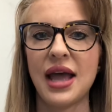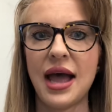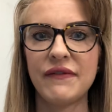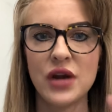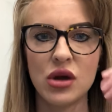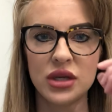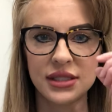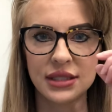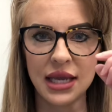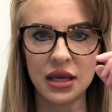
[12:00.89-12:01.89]
I've
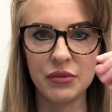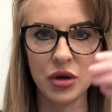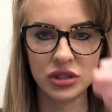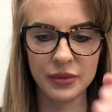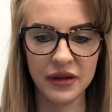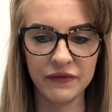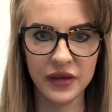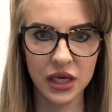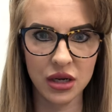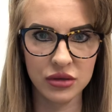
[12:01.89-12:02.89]
noticed, like, in most of my
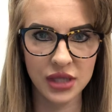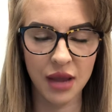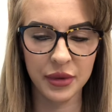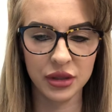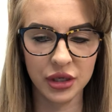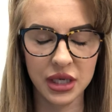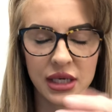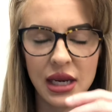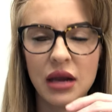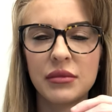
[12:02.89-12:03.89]
videos, I've been
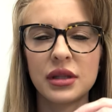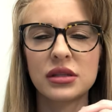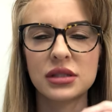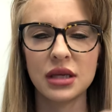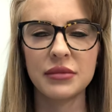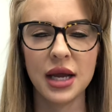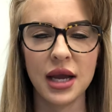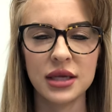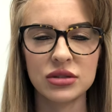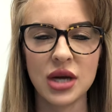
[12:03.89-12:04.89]
looking down. It looks like my
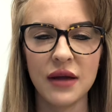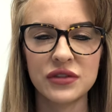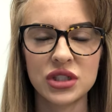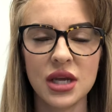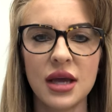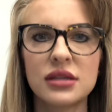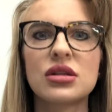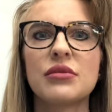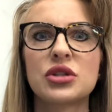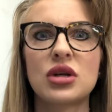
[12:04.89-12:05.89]
eyes are half shut,
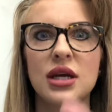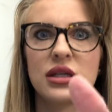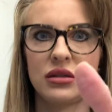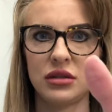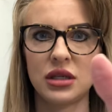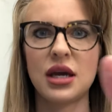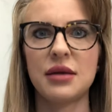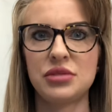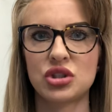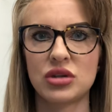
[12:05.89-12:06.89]
so I'm trying to look
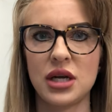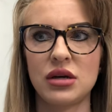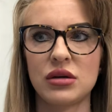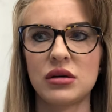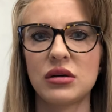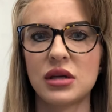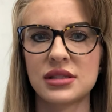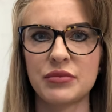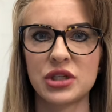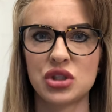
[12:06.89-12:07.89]
up straighter because
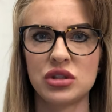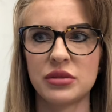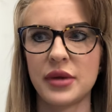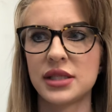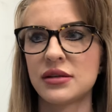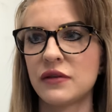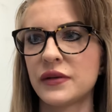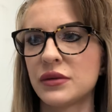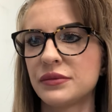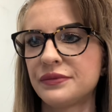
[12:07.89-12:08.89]
I'm just using my cell
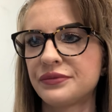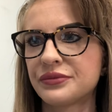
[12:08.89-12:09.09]
phone.